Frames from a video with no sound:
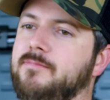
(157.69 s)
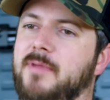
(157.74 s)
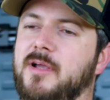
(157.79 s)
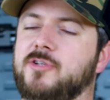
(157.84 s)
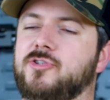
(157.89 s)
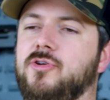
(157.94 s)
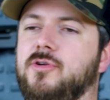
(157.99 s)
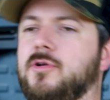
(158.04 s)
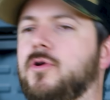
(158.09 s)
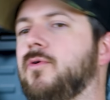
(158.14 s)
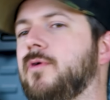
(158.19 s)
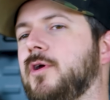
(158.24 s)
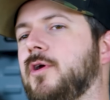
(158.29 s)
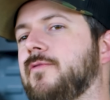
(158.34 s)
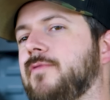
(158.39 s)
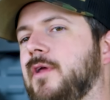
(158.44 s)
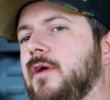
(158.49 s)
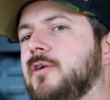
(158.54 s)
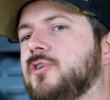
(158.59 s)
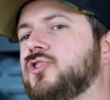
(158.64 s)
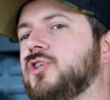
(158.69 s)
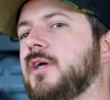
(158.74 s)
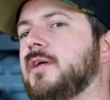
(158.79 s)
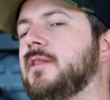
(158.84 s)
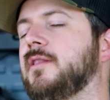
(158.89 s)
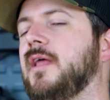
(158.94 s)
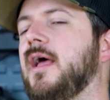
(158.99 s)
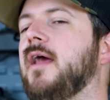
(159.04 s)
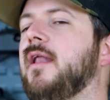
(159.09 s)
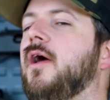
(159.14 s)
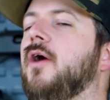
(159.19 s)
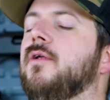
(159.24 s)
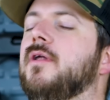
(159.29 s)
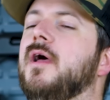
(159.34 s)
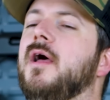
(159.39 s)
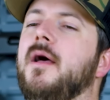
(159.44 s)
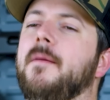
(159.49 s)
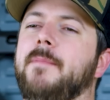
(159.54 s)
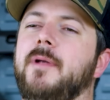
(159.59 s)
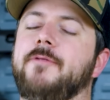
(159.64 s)
make sure you're going over there and checking that
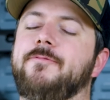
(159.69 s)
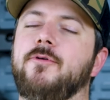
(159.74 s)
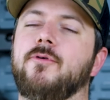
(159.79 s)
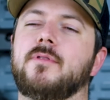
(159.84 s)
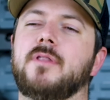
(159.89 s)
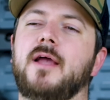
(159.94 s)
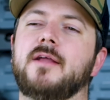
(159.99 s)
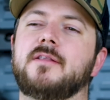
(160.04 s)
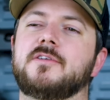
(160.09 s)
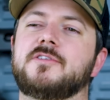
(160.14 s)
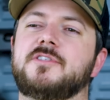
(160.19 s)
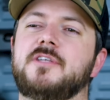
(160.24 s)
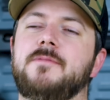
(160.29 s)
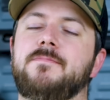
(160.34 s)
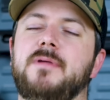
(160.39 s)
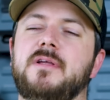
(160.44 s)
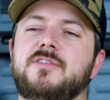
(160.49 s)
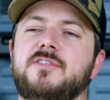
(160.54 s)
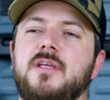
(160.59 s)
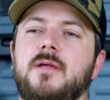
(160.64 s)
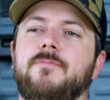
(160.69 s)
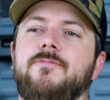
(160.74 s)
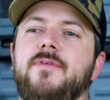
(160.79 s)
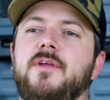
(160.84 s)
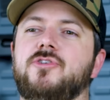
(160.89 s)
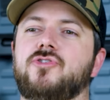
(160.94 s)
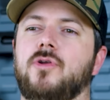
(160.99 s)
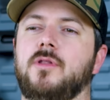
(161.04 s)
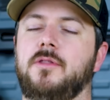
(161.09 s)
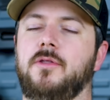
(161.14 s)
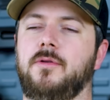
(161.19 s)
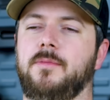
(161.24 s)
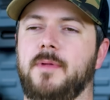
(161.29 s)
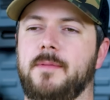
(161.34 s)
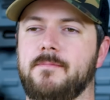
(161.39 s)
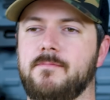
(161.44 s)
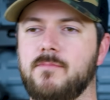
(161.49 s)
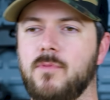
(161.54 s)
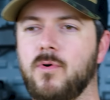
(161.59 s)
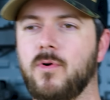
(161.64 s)
out. But if you would like to see BCM featured a little
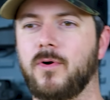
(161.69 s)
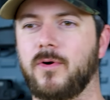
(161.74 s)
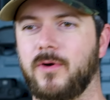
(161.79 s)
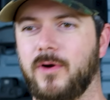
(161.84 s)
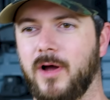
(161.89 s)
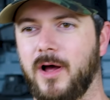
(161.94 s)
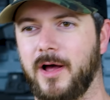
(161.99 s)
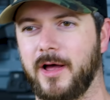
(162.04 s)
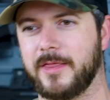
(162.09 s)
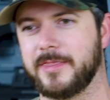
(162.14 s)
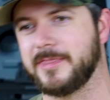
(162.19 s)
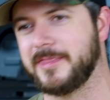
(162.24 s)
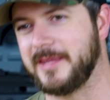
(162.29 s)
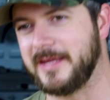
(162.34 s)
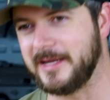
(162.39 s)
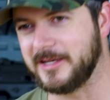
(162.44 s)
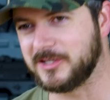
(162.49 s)
bit more on the